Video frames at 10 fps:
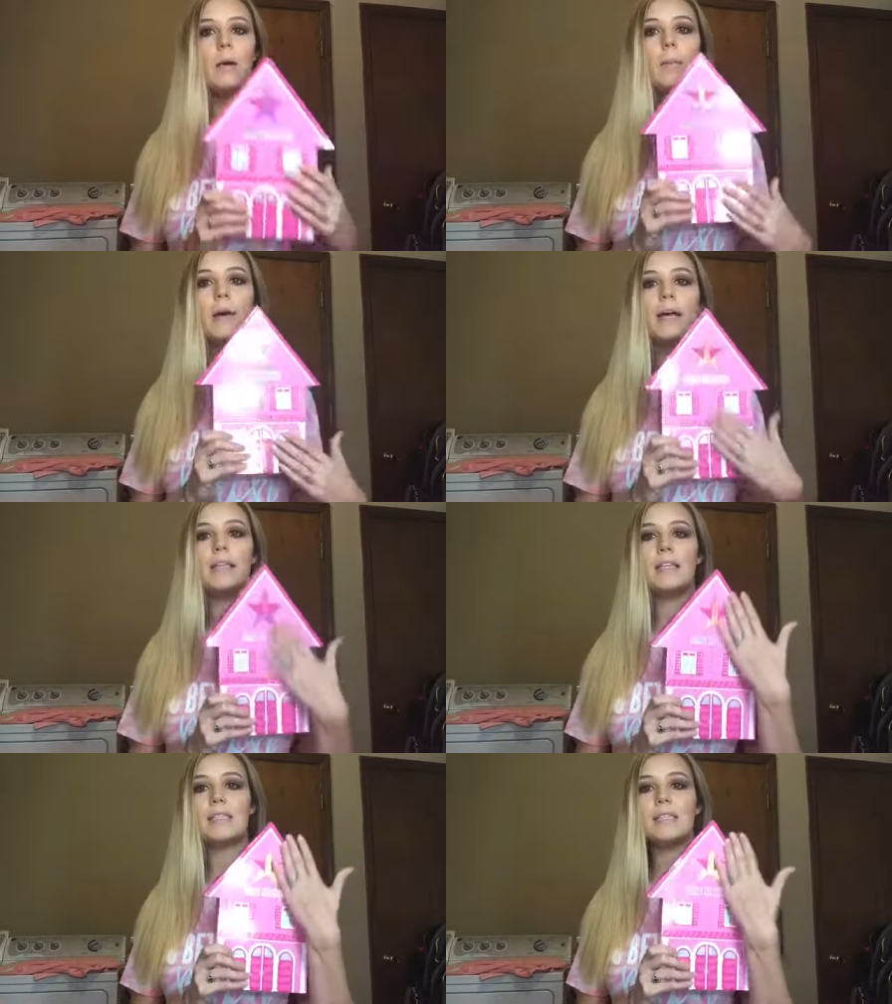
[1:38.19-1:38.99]

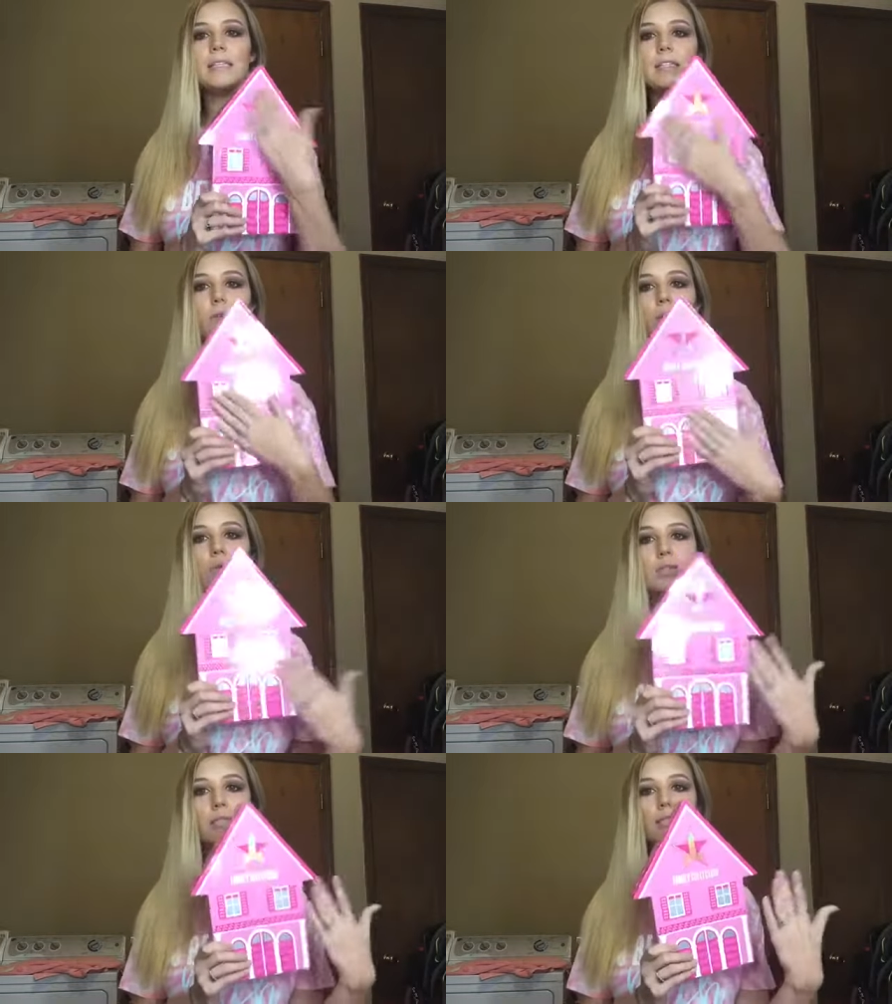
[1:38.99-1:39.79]
But this is a
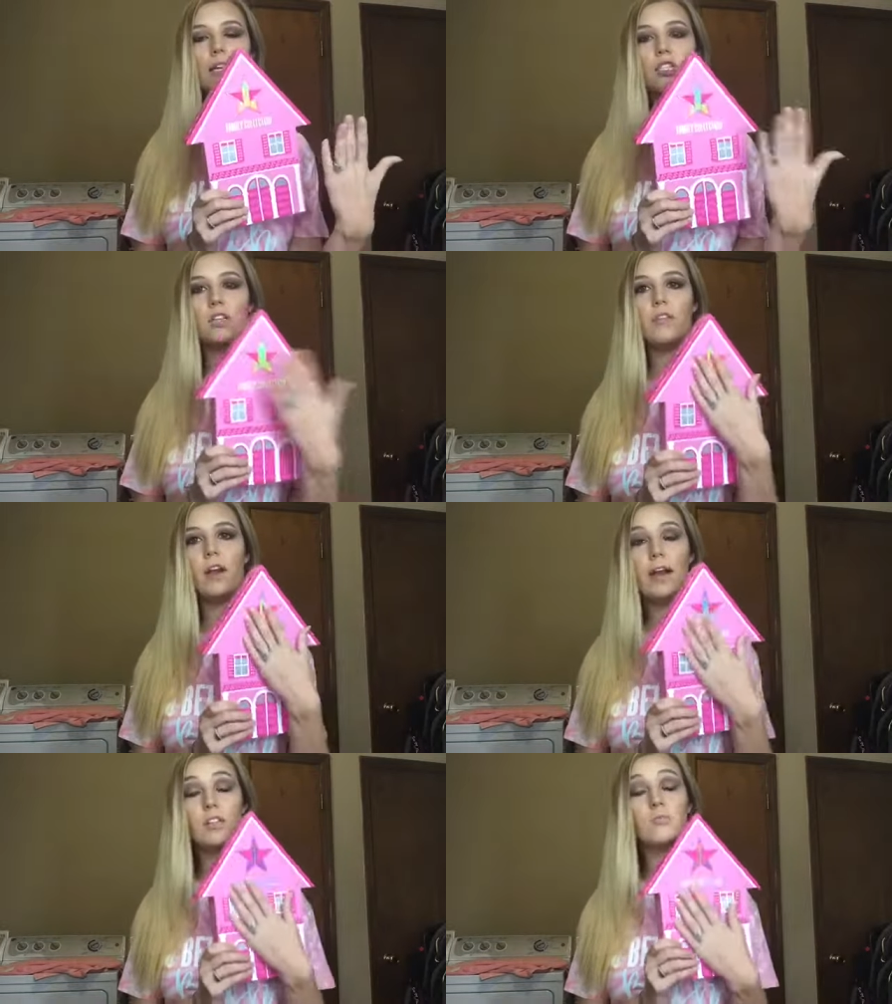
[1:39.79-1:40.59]
representation of their
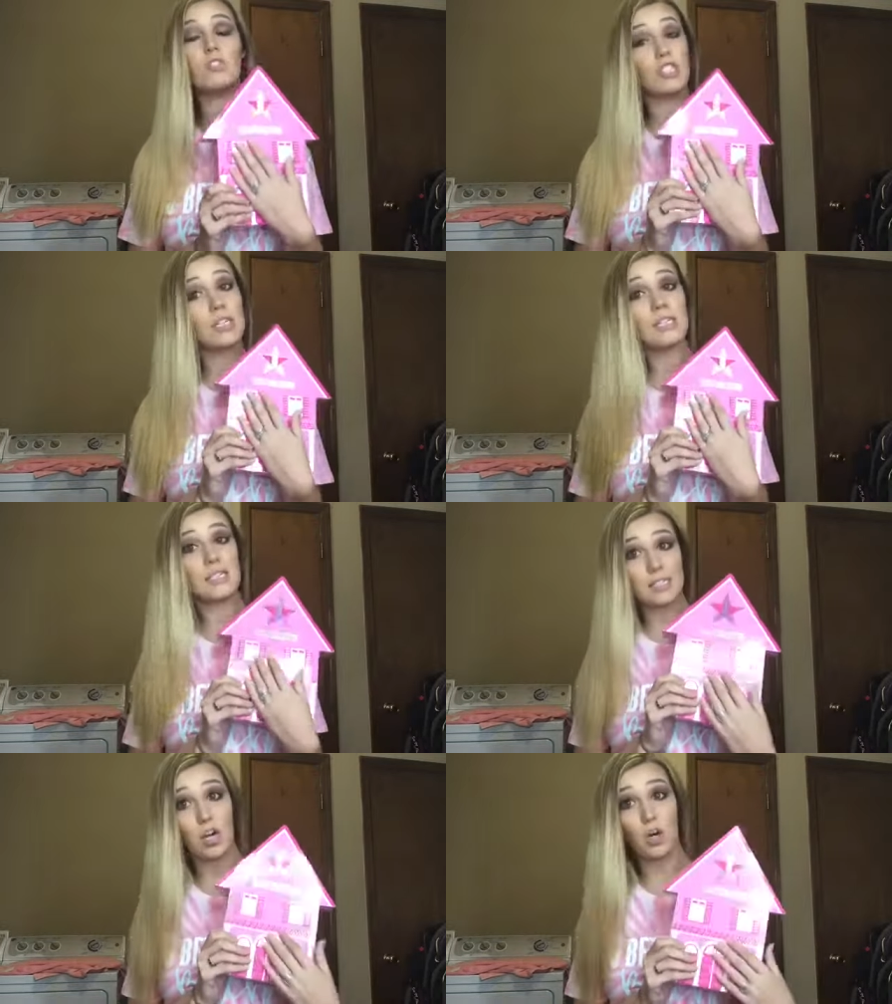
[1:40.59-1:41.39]
house, which yes,
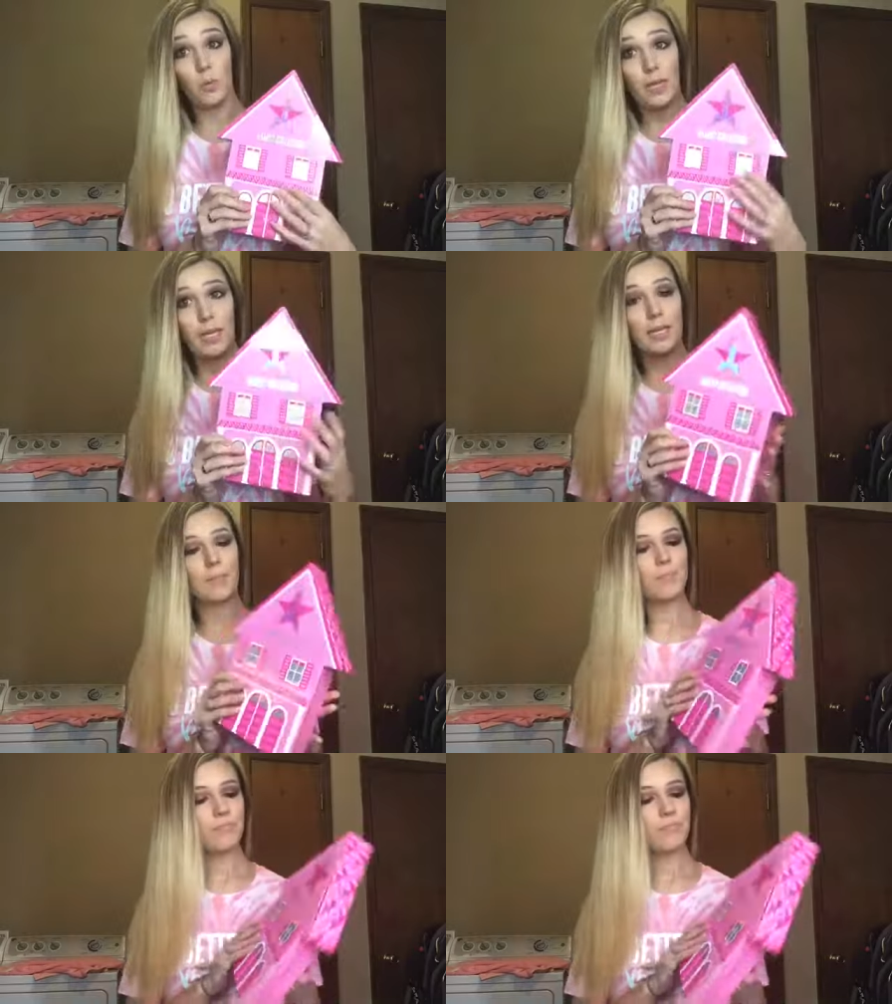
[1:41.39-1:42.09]
is all pink.